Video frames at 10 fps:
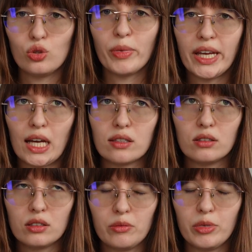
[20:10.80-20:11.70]
you may get a
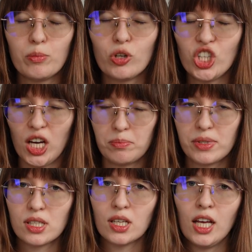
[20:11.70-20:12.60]
little bit more
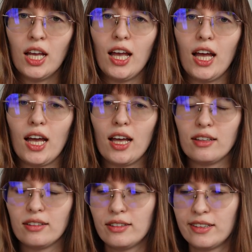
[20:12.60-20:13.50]
dubs
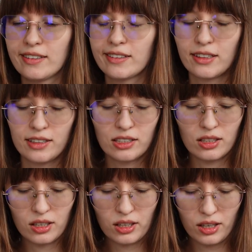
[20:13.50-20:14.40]
and
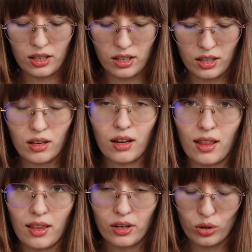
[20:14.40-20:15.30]

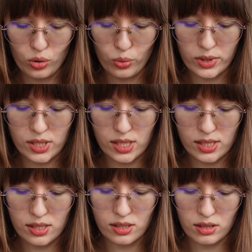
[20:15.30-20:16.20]
color with
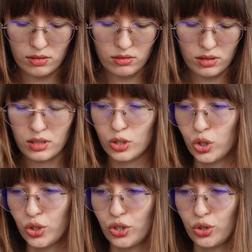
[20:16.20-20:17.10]
this
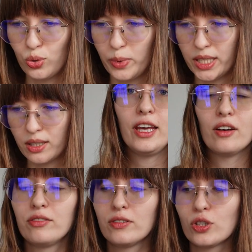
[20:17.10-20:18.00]
tweed. They
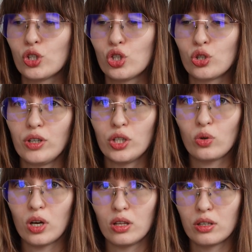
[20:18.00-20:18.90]
have 32
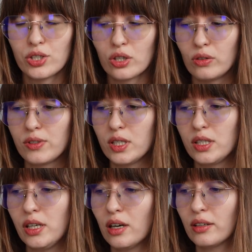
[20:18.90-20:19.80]
colors of
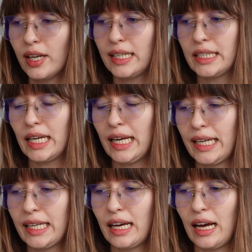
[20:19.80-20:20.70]
this yarn, and I
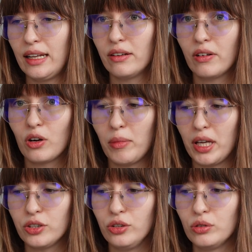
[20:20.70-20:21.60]
can highly
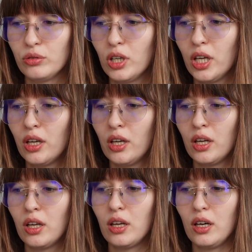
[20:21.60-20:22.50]
recommend you
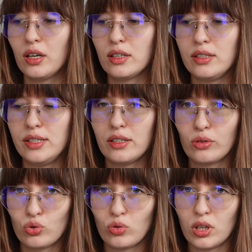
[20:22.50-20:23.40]

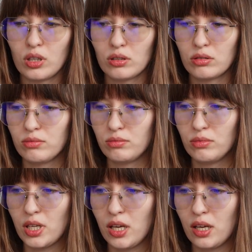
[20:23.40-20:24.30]
02 color.
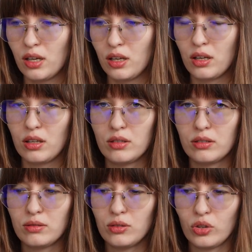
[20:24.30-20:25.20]

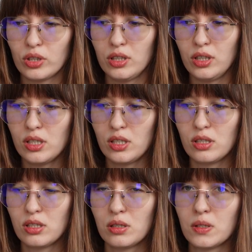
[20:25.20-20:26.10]
Look at this.